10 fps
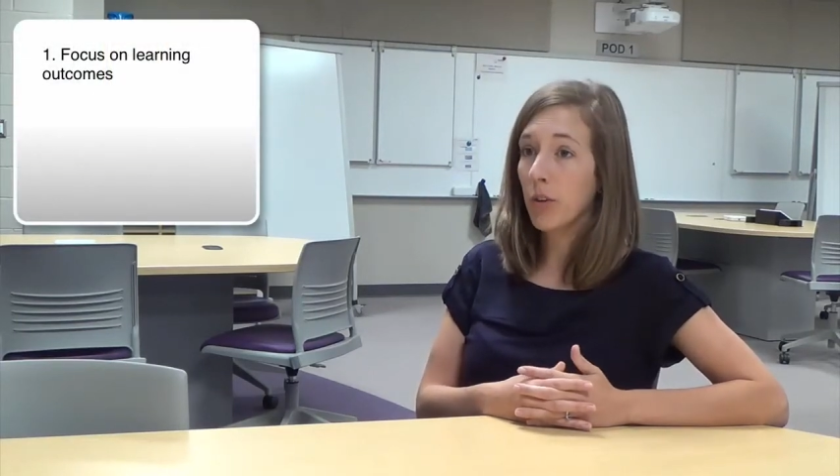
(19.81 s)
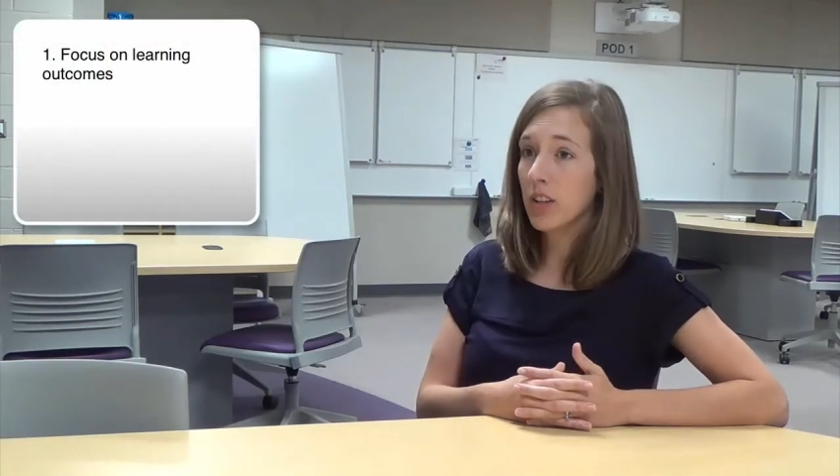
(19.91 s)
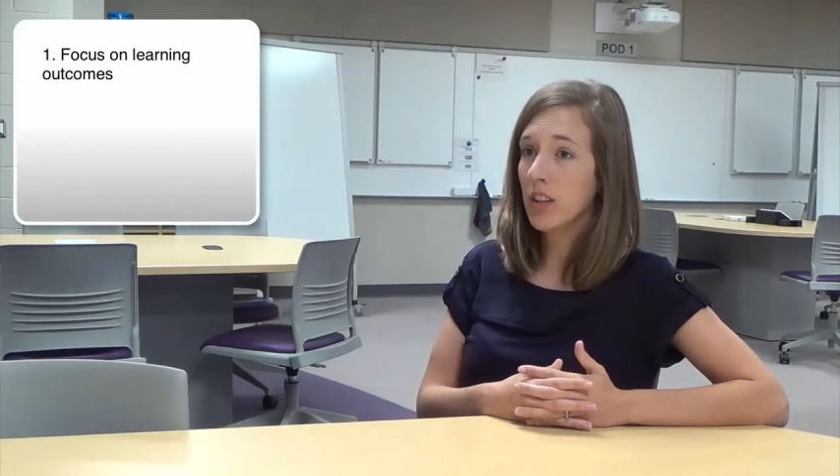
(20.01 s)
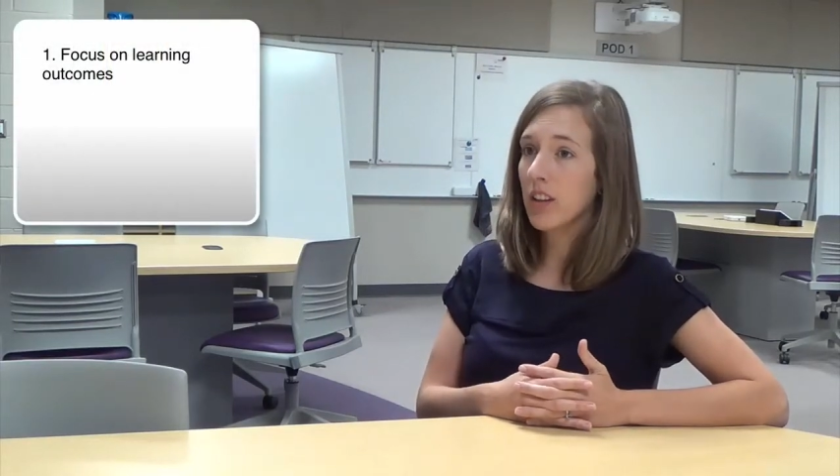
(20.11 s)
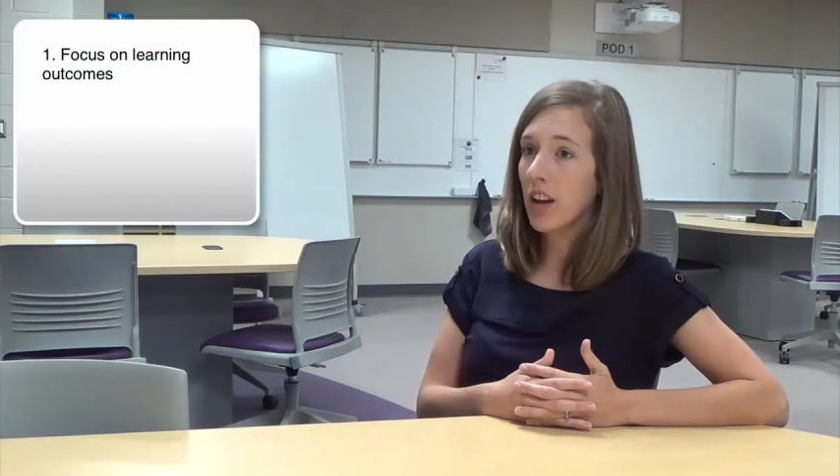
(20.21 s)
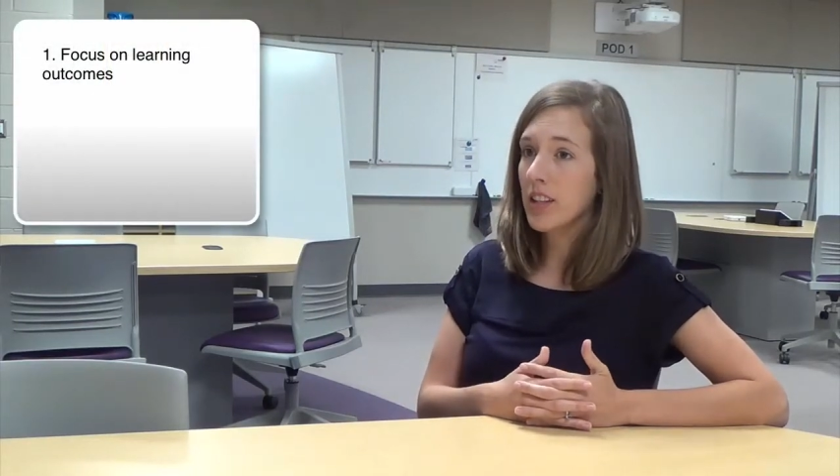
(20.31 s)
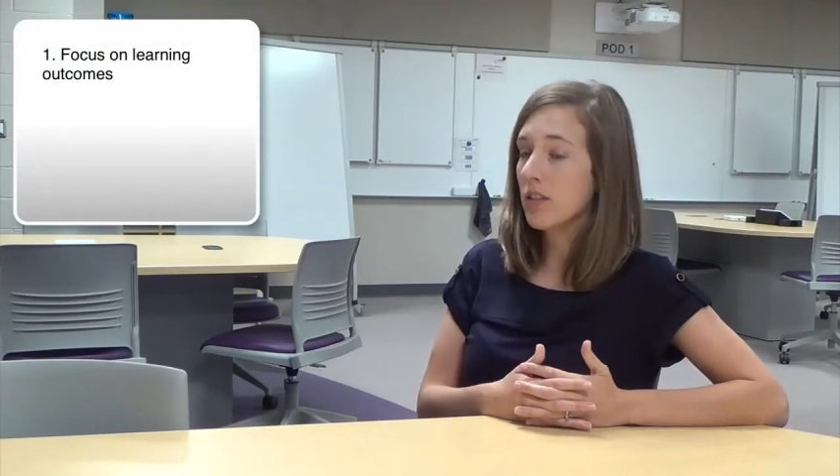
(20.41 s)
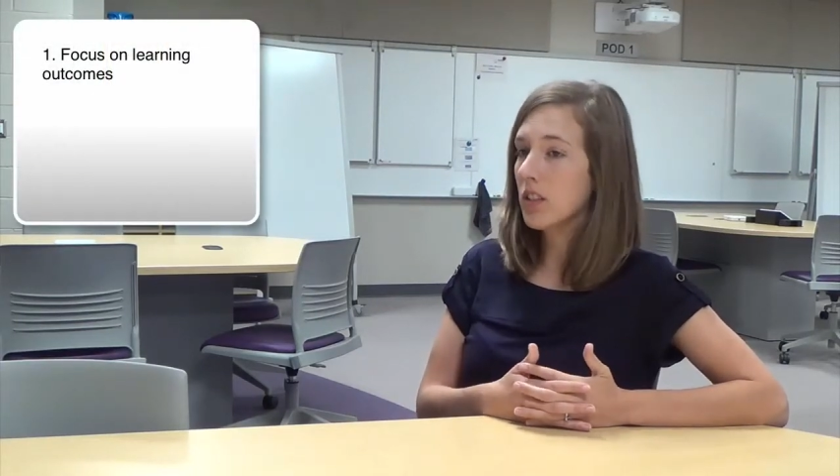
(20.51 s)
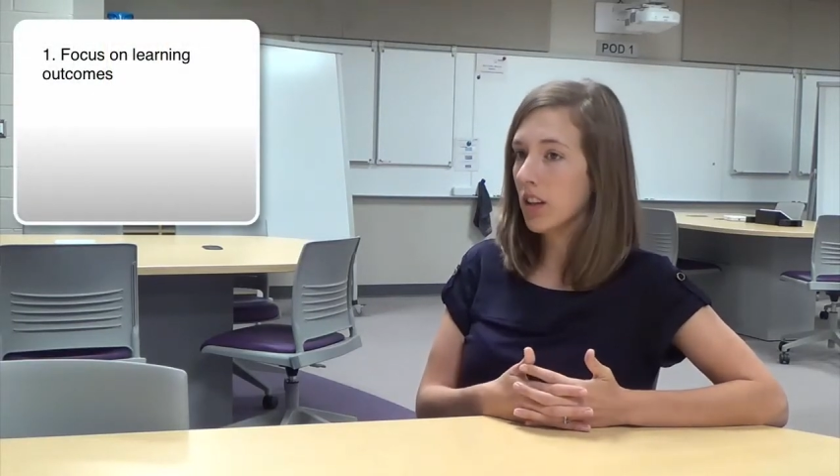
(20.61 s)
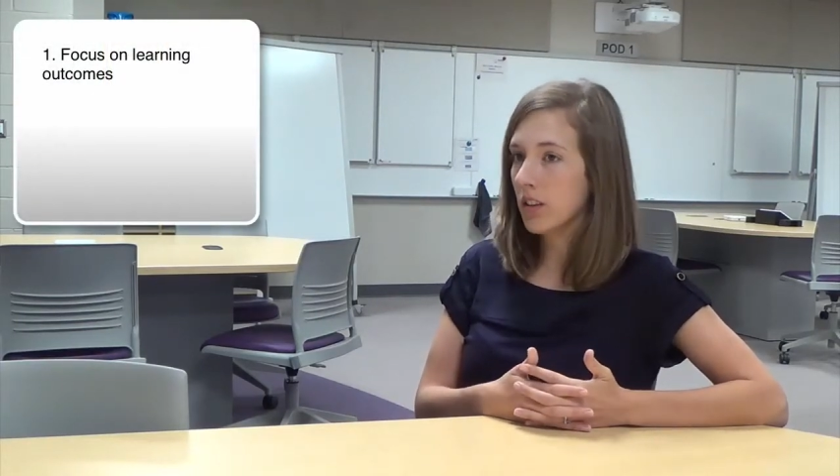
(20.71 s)
focus on the kinds
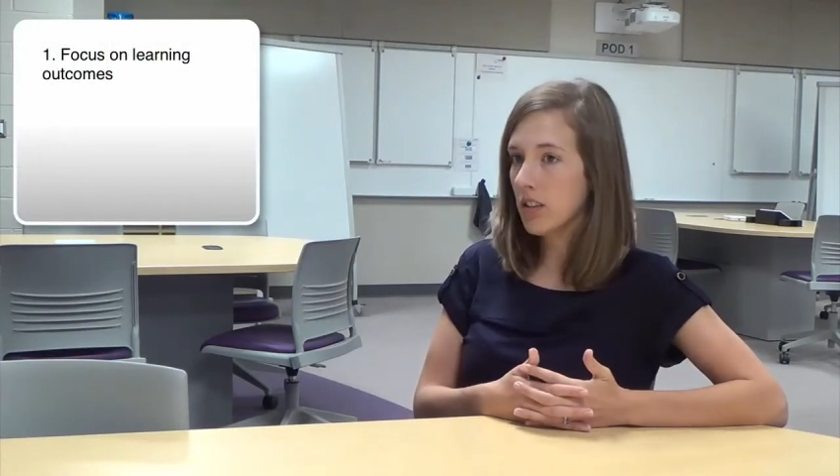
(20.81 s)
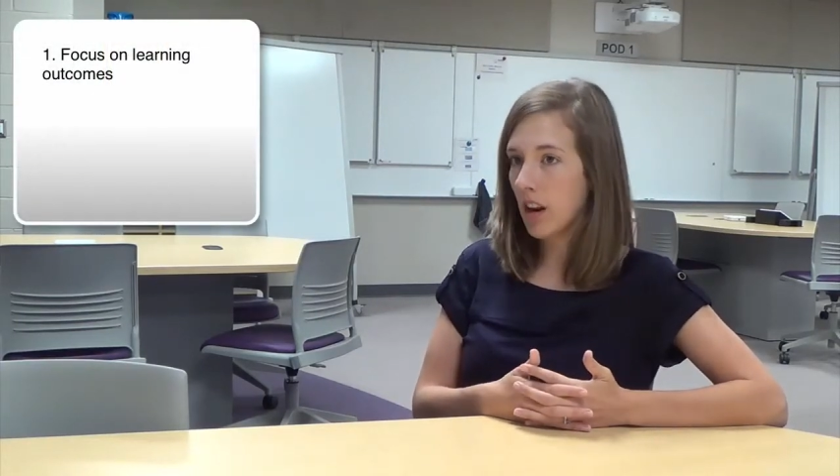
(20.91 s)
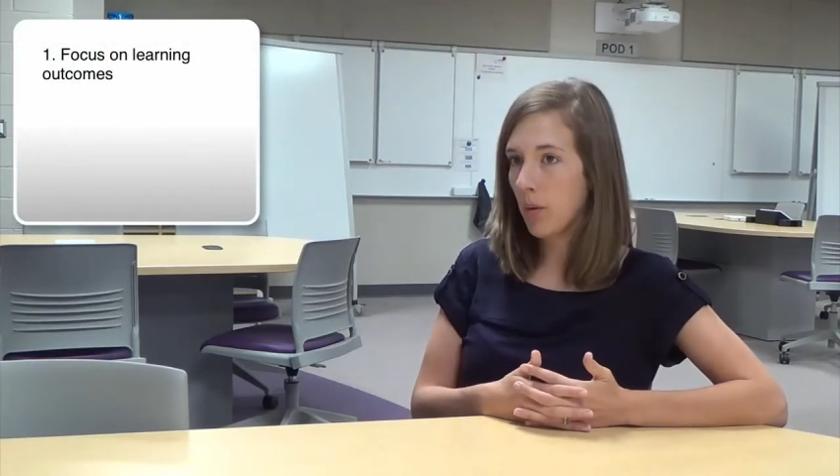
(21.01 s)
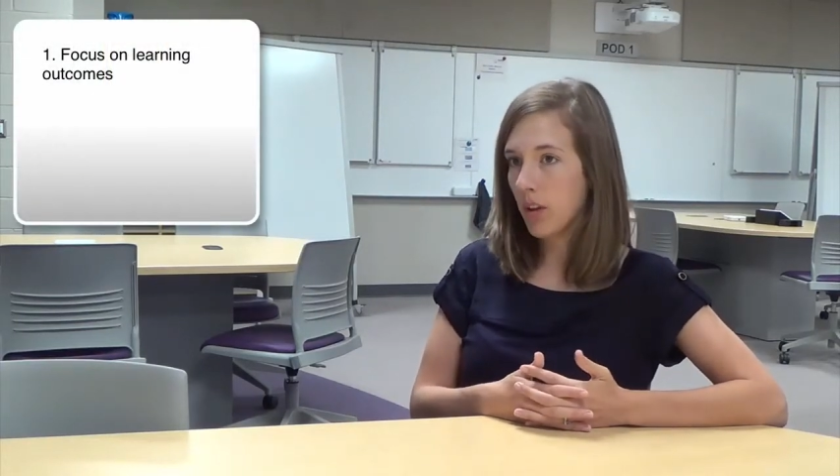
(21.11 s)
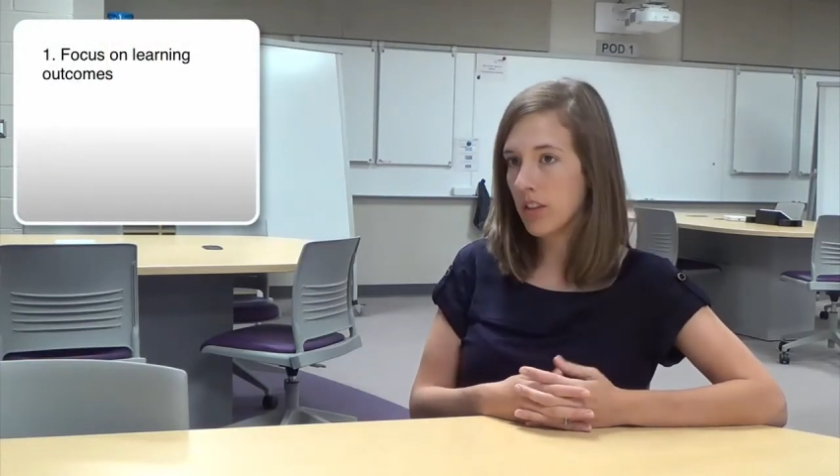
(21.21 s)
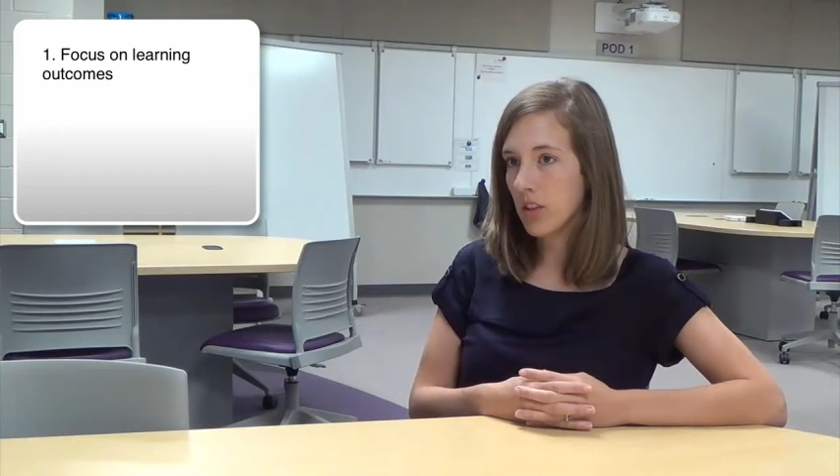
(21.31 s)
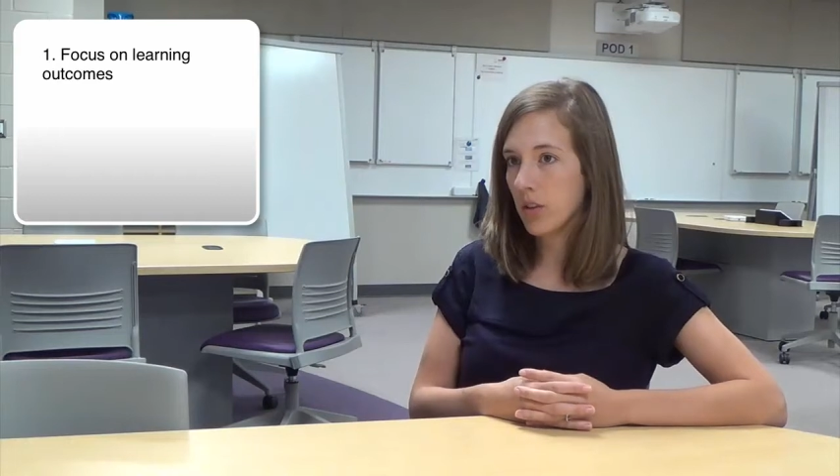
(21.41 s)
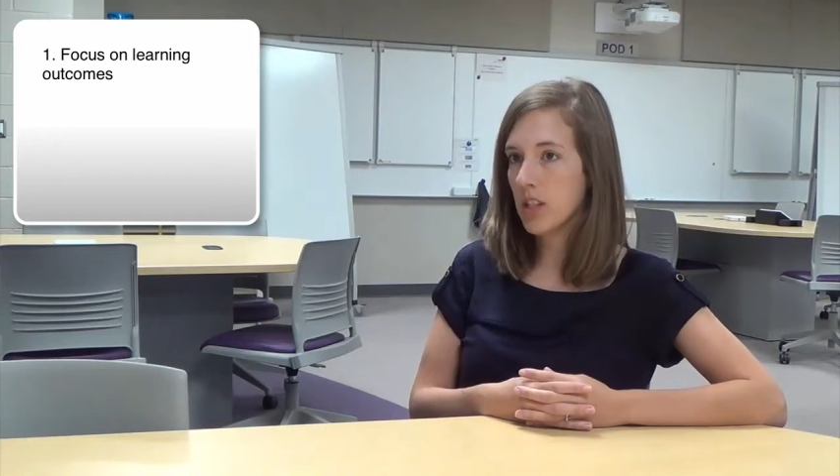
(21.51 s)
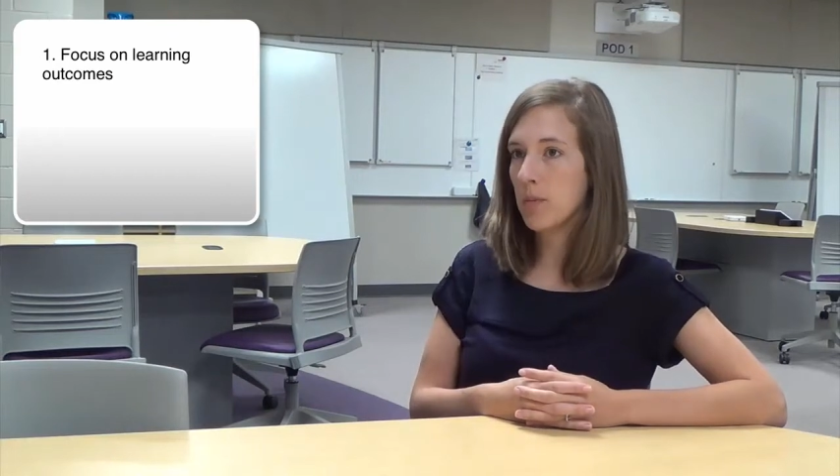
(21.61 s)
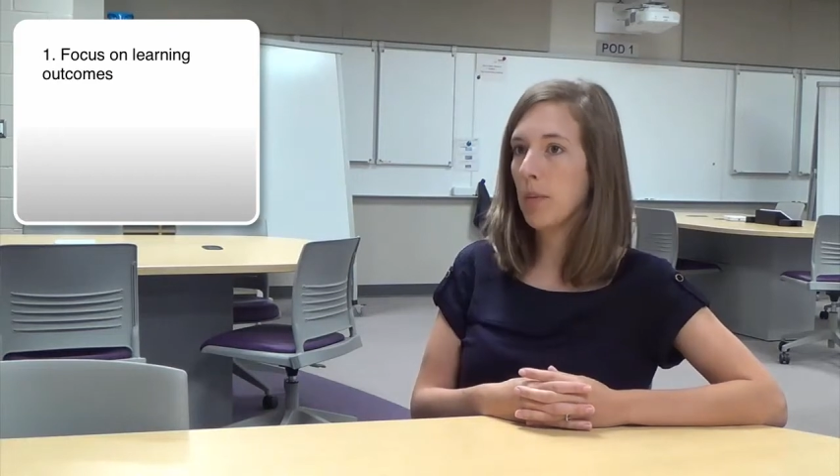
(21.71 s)
of skills that I want the students to be